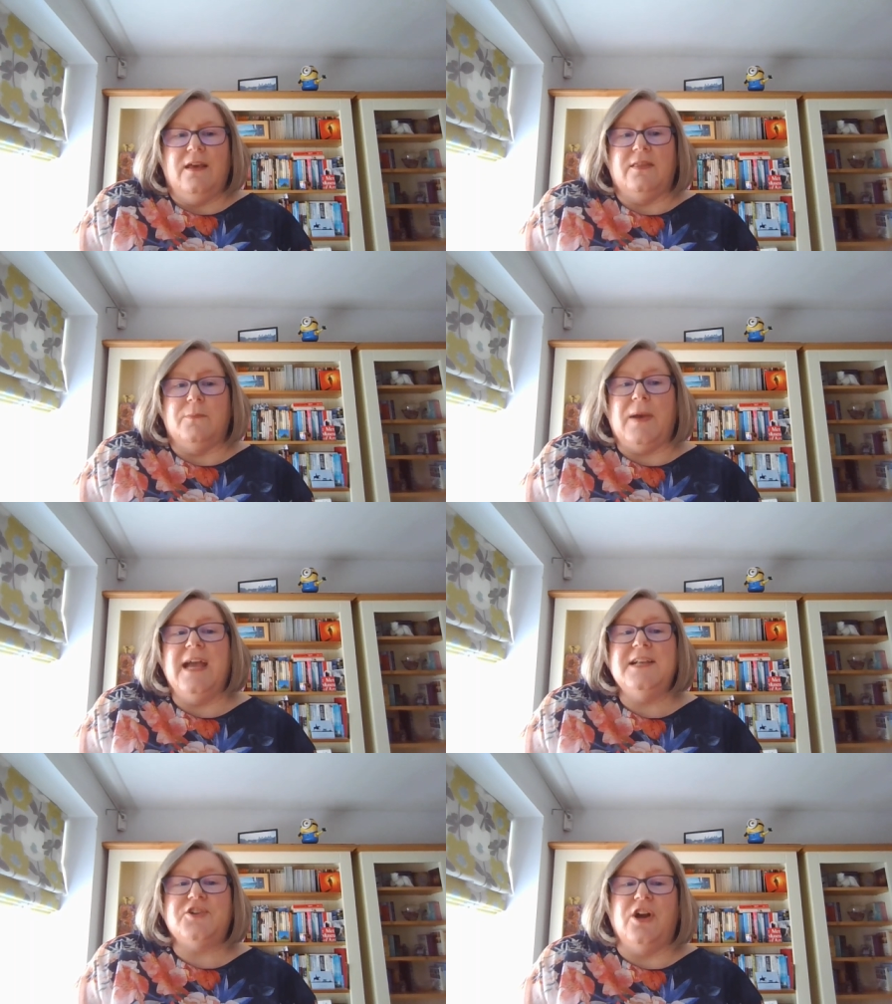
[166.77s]
And the
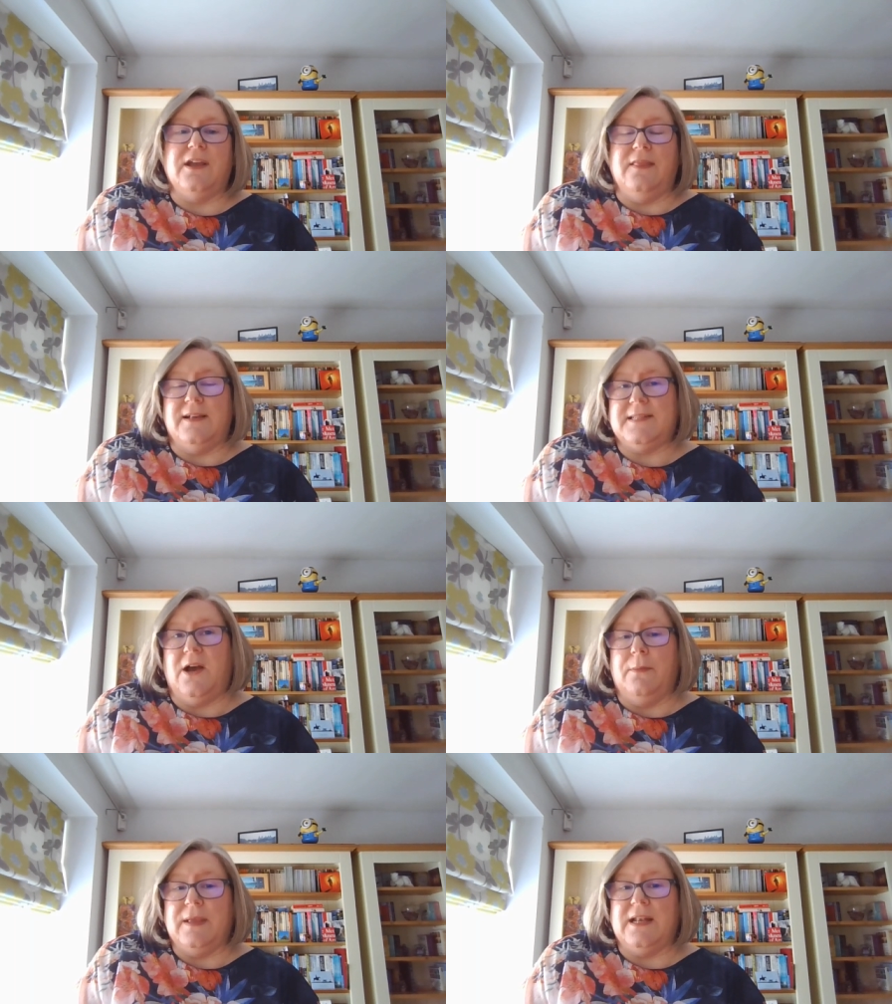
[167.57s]
patriarch at that
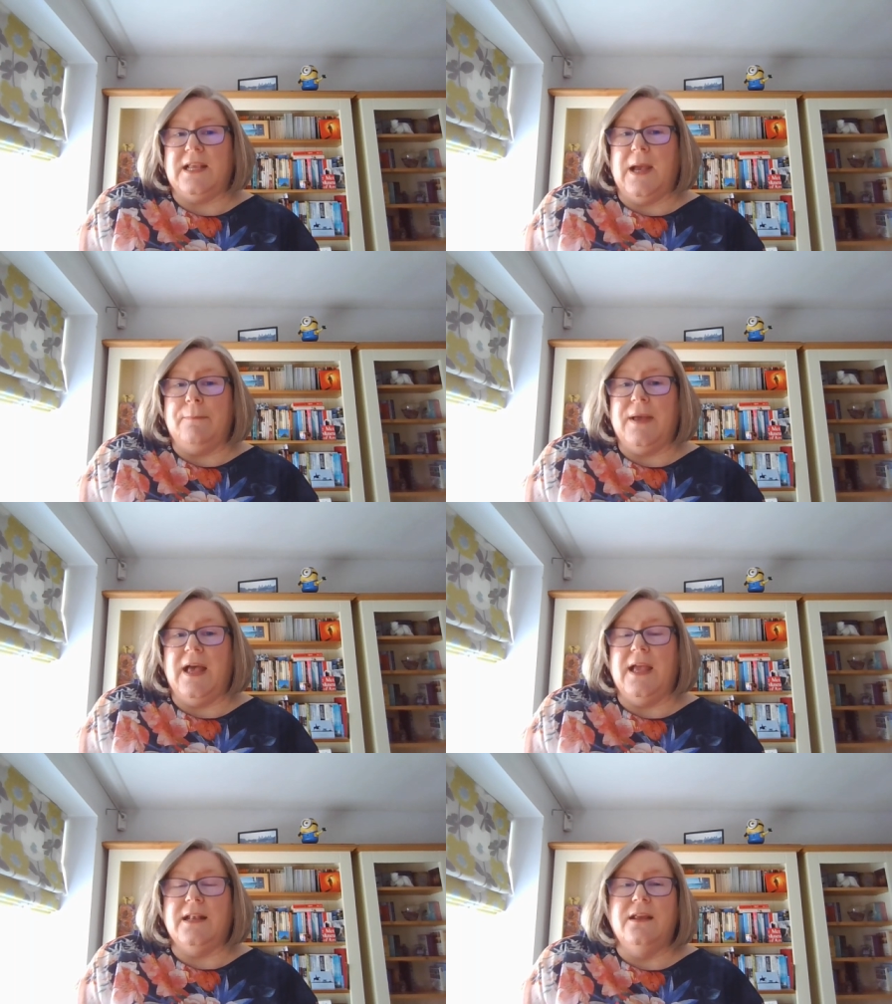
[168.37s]
time began a
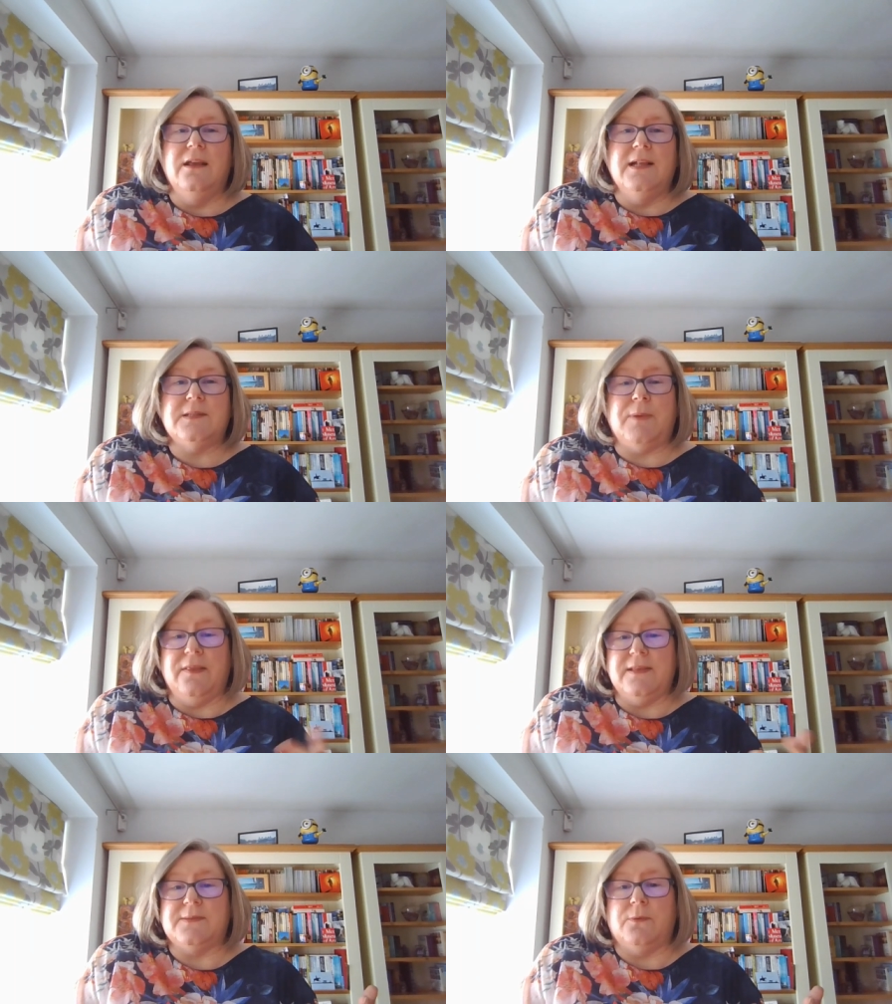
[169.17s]
campaign to
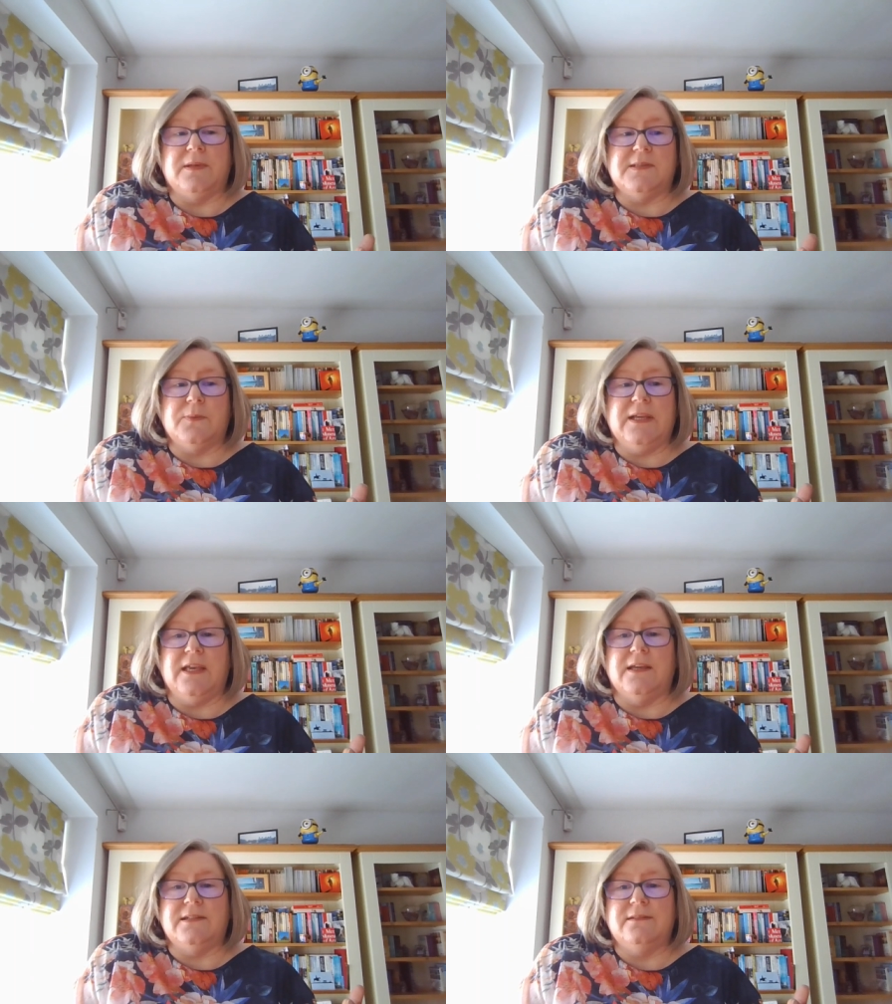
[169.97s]
paint these women as
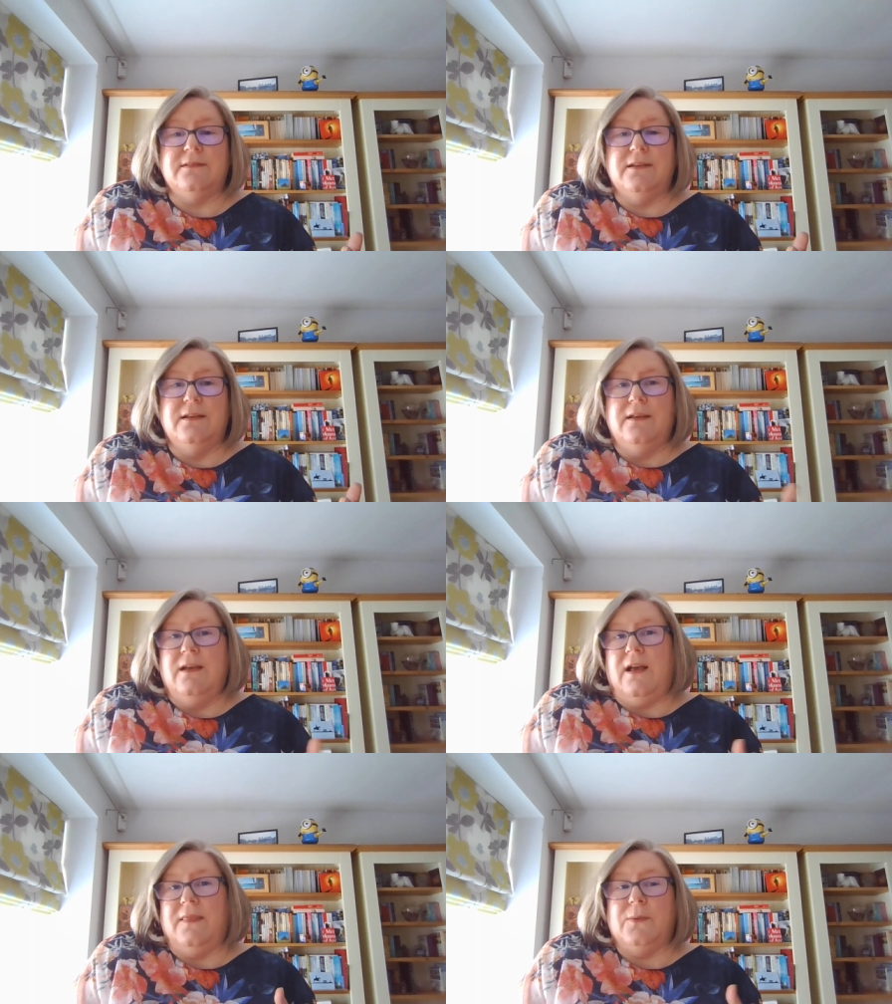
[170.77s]
wicked.
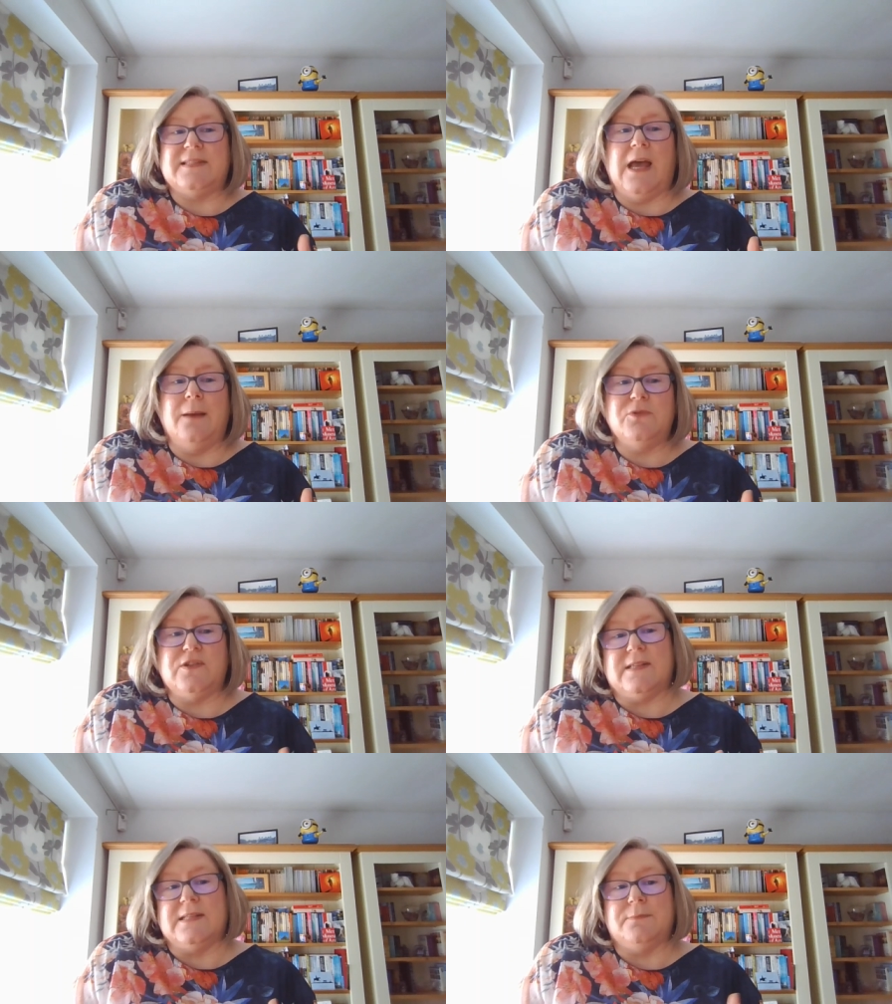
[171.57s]
And they were
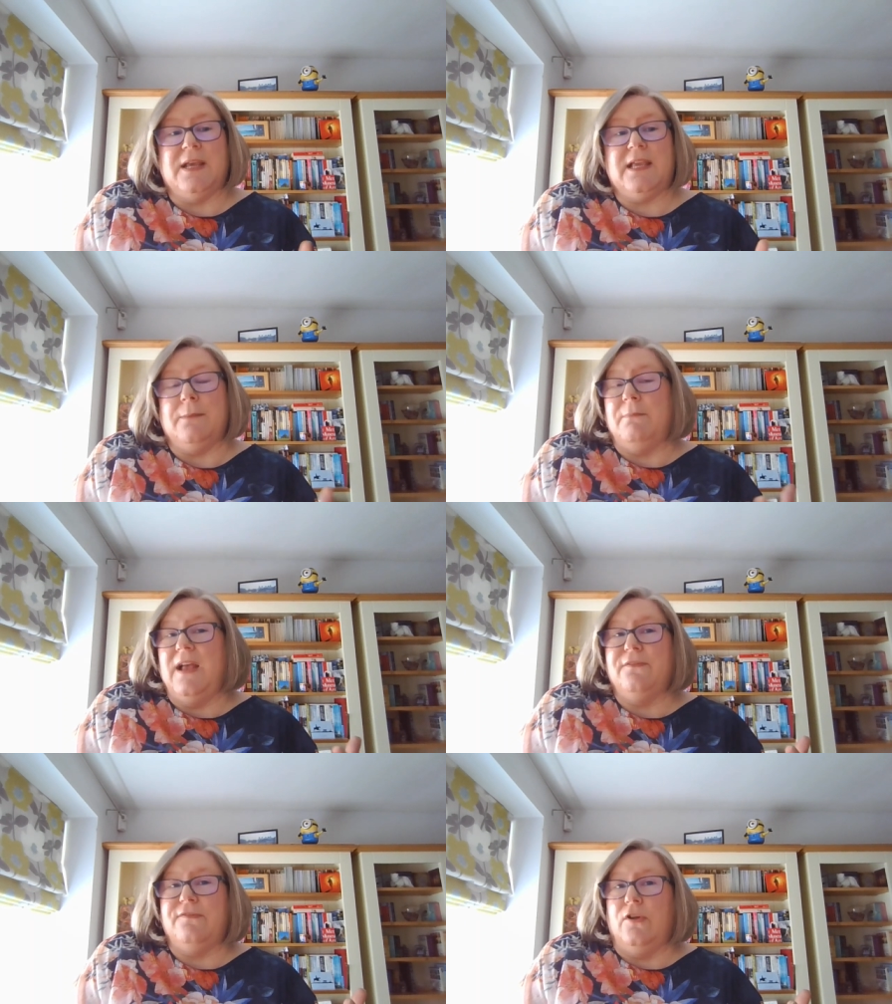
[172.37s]
temptresses making
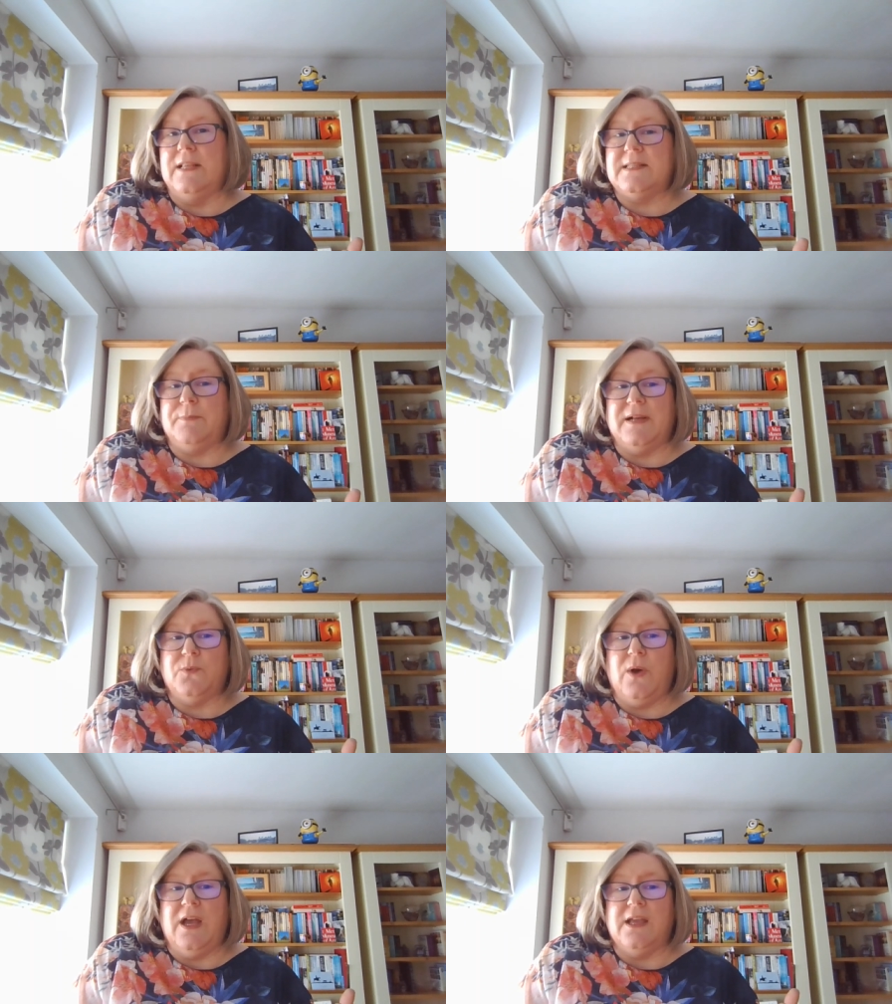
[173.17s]
men fall into bad
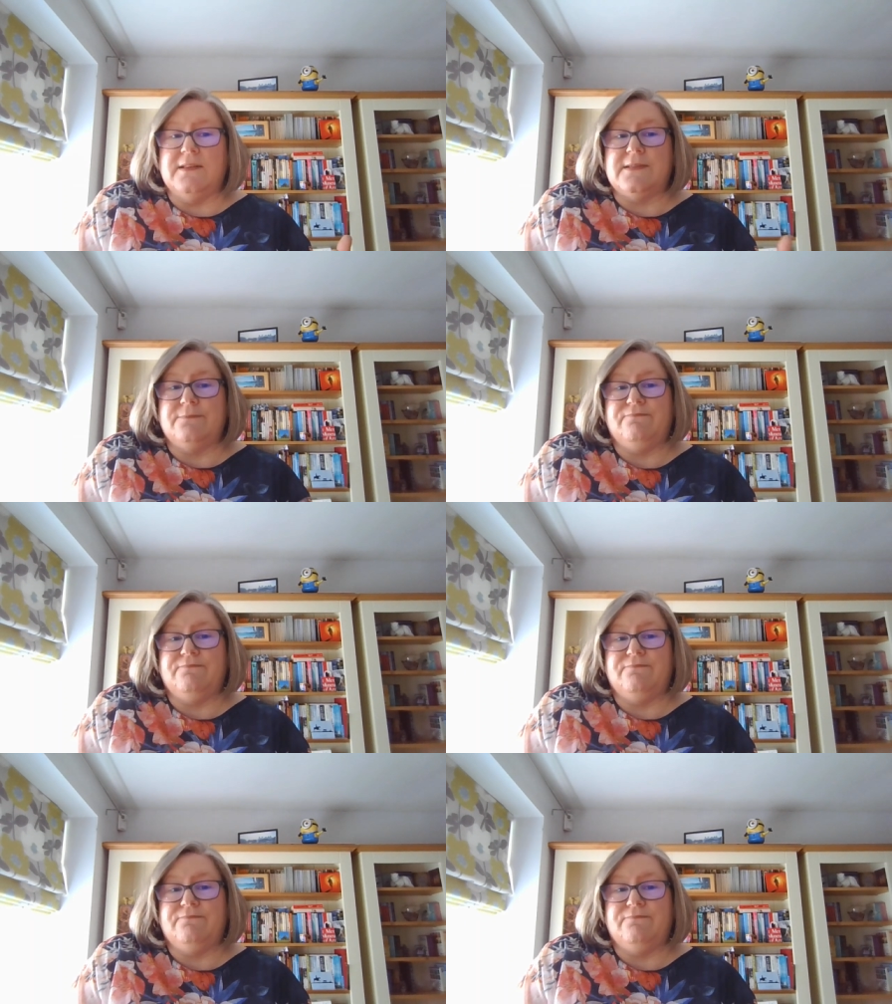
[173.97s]
ways.